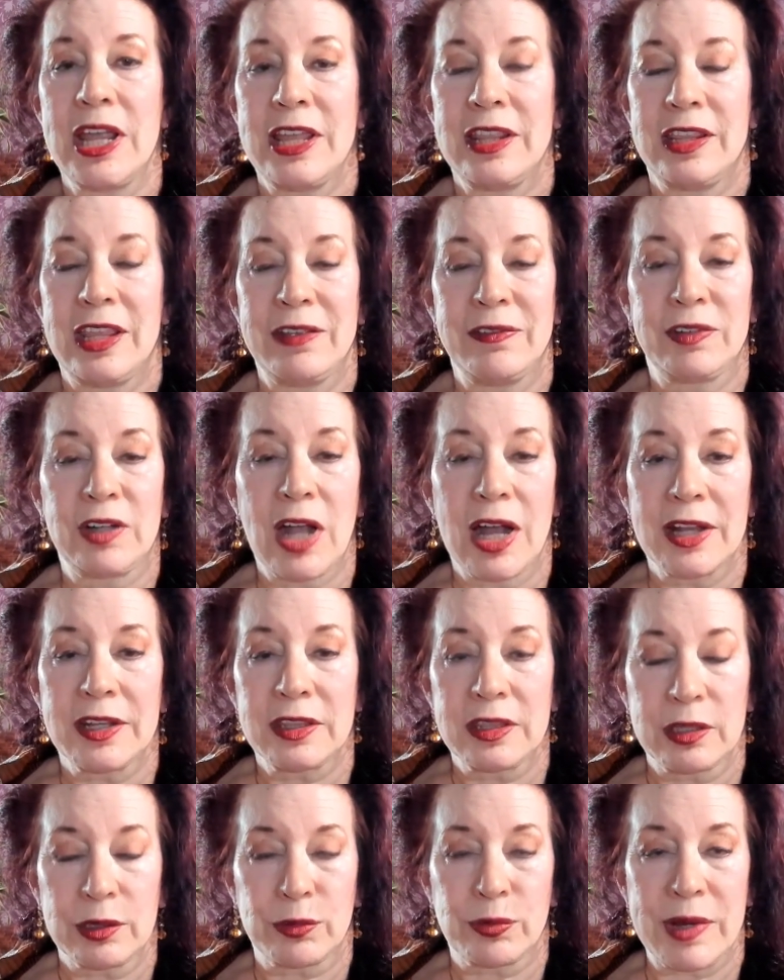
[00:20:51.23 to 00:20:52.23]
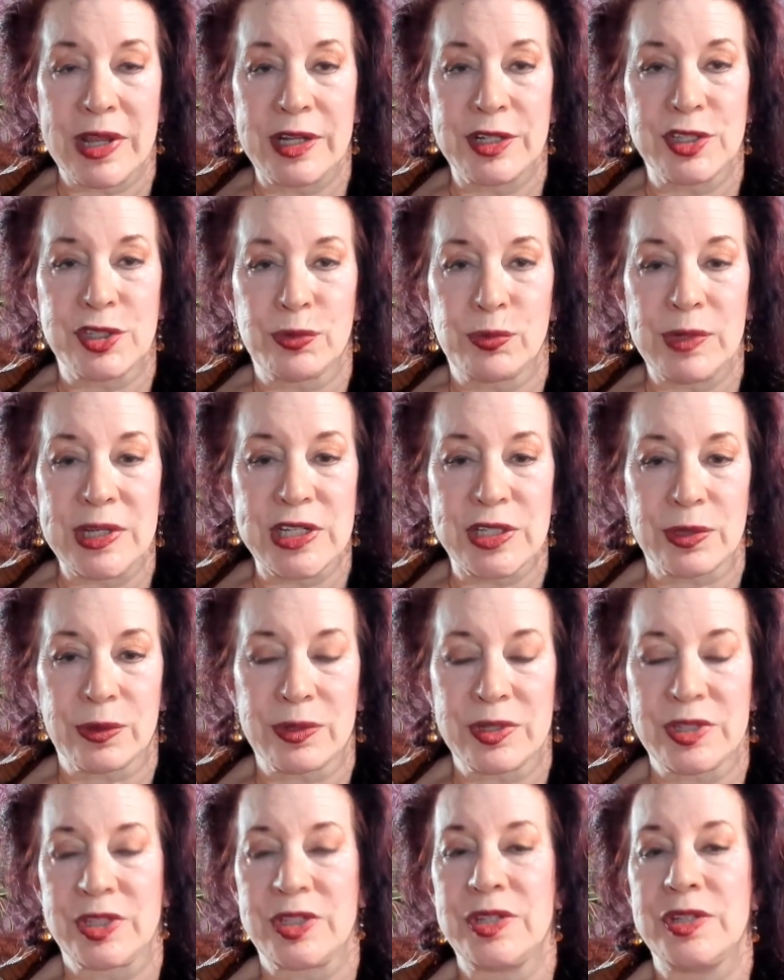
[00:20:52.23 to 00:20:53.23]
They've got the greatest
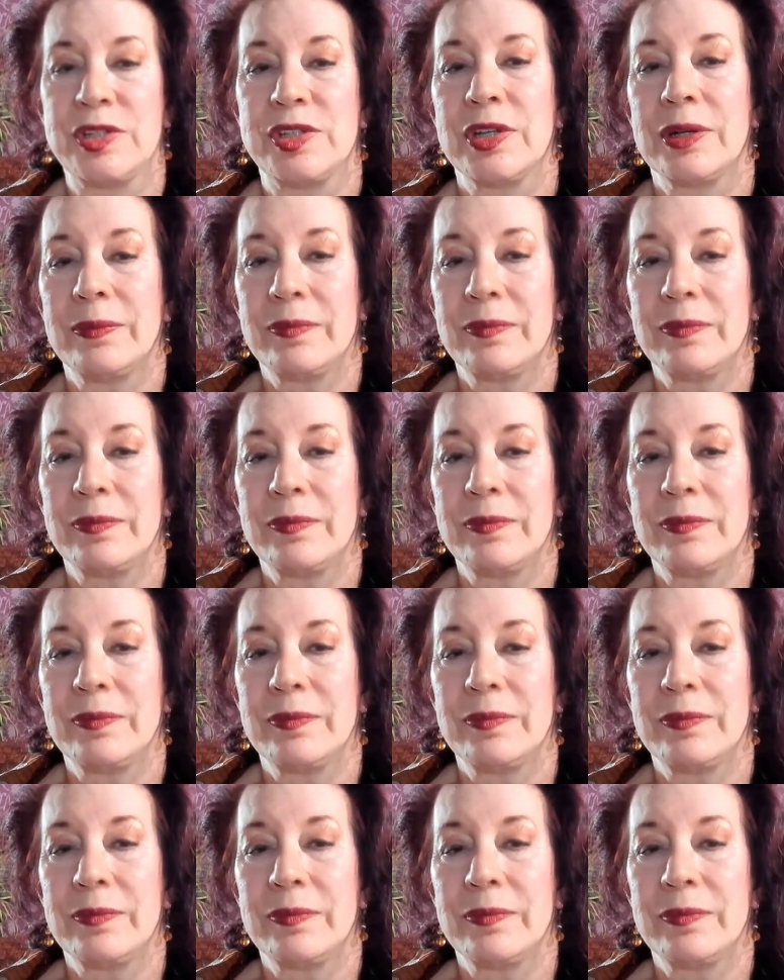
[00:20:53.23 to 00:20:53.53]
resources.